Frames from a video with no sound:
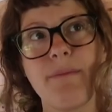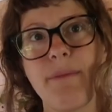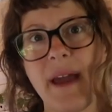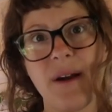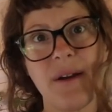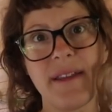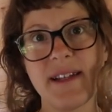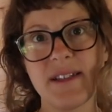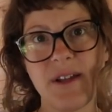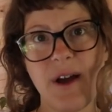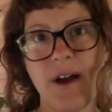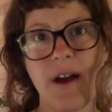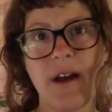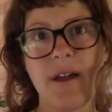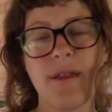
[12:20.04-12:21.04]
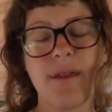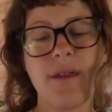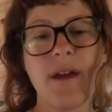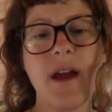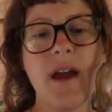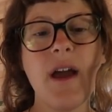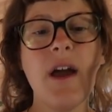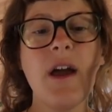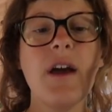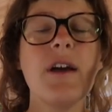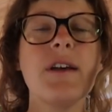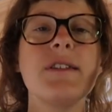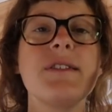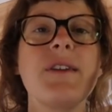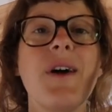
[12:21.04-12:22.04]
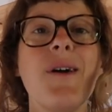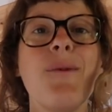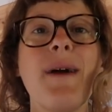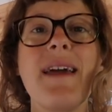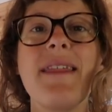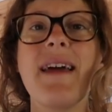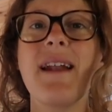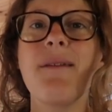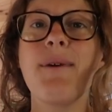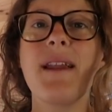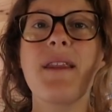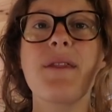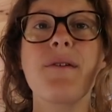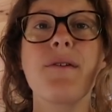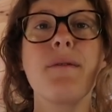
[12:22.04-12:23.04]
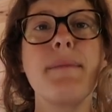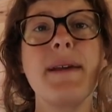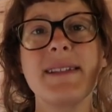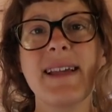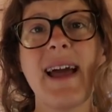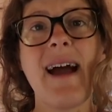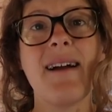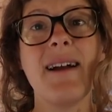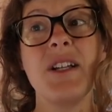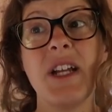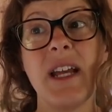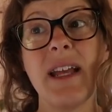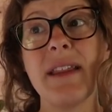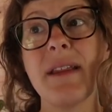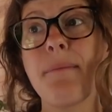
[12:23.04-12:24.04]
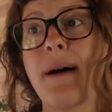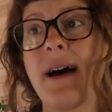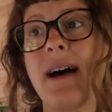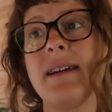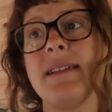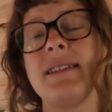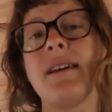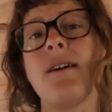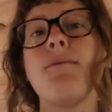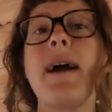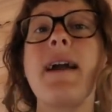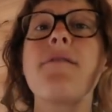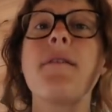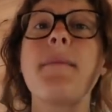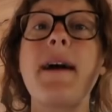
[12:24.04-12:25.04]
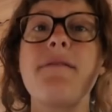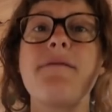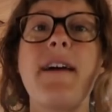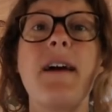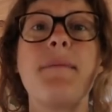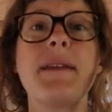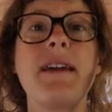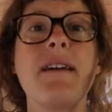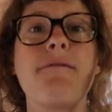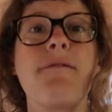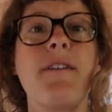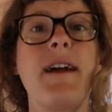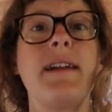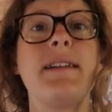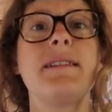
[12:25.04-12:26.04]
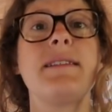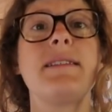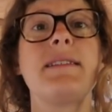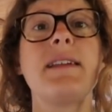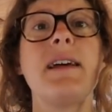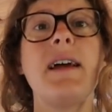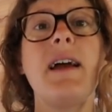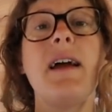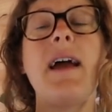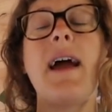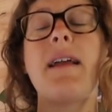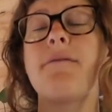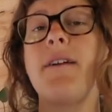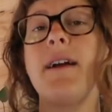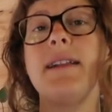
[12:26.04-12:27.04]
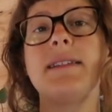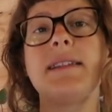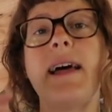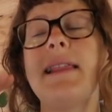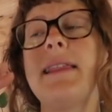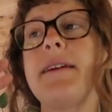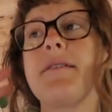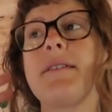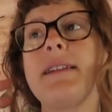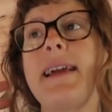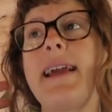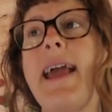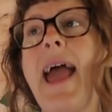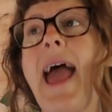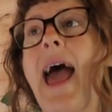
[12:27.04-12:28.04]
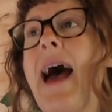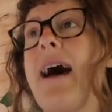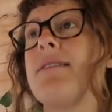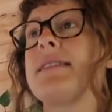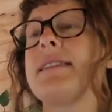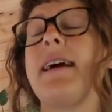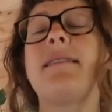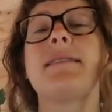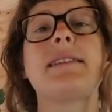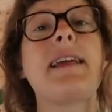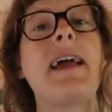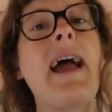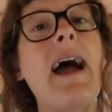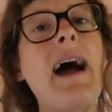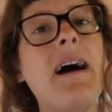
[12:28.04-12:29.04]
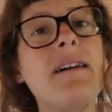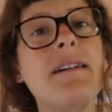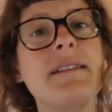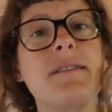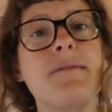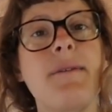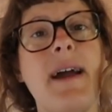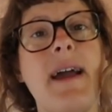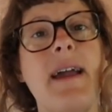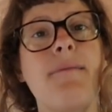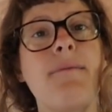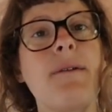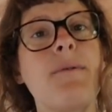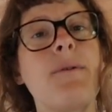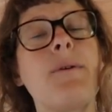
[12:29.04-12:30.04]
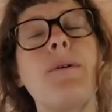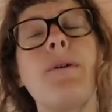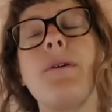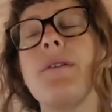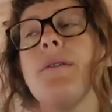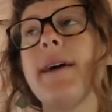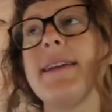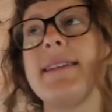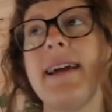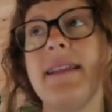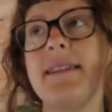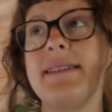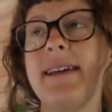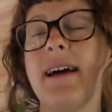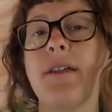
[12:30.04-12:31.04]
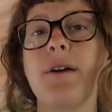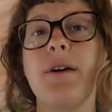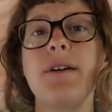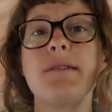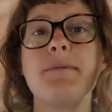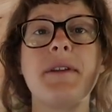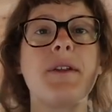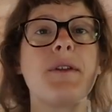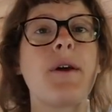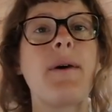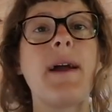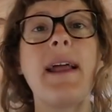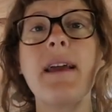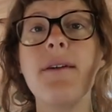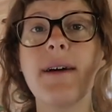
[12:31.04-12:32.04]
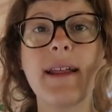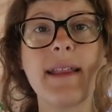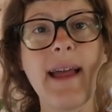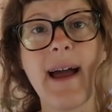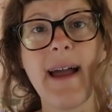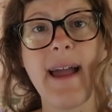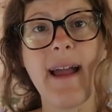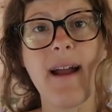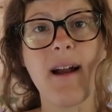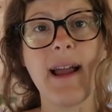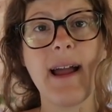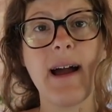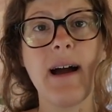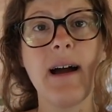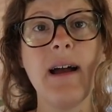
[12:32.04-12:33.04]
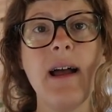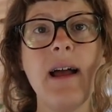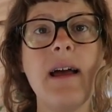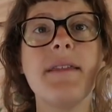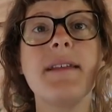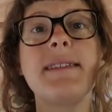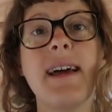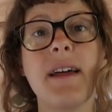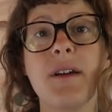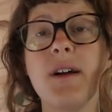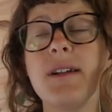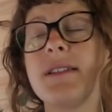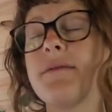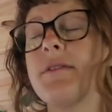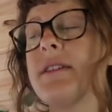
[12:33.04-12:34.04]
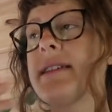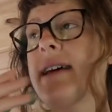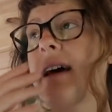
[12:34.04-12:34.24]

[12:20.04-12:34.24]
be on this earth. So we then went through a miscarriage in the bus away from our family and friends and friends, like literally hours and hours and hours away. We were all the way down the south coast. We didn't know anyone in that area, the south coast of New